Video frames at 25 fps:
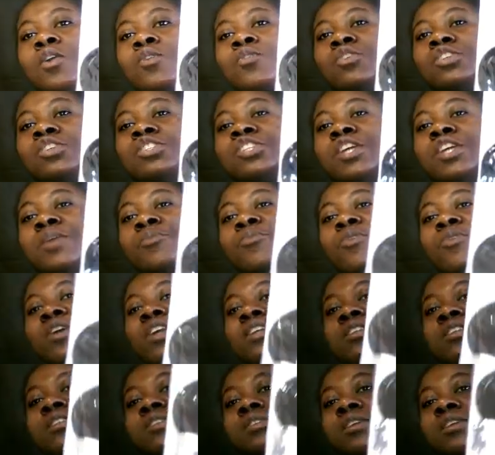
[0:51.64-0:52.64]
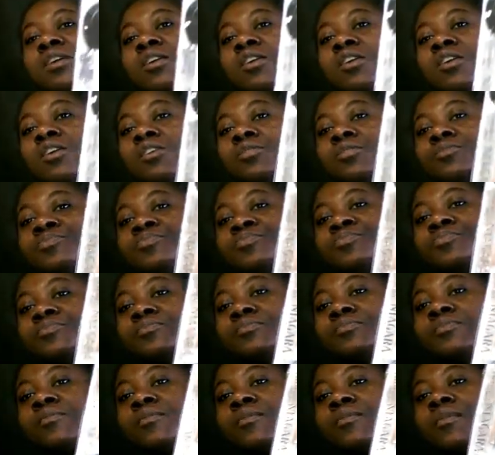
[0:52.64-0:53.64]
crochet braids
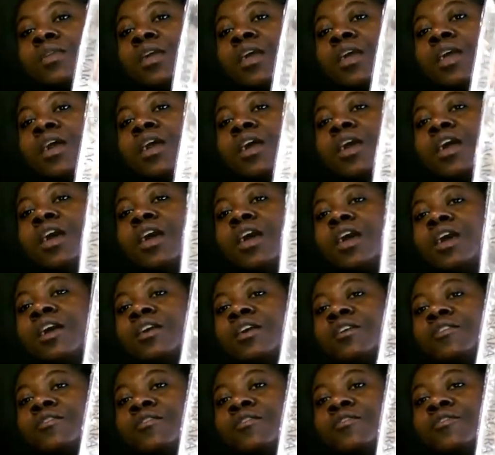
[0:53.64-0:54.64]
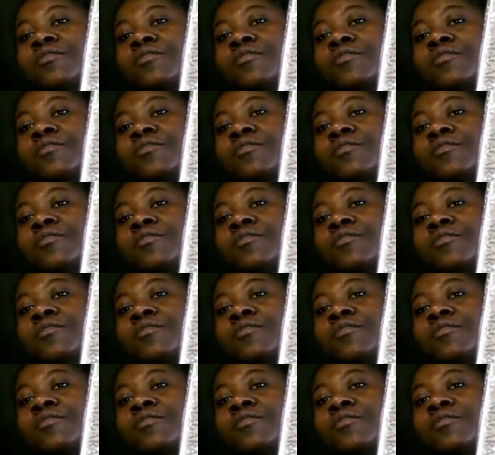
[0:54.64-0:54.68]
hair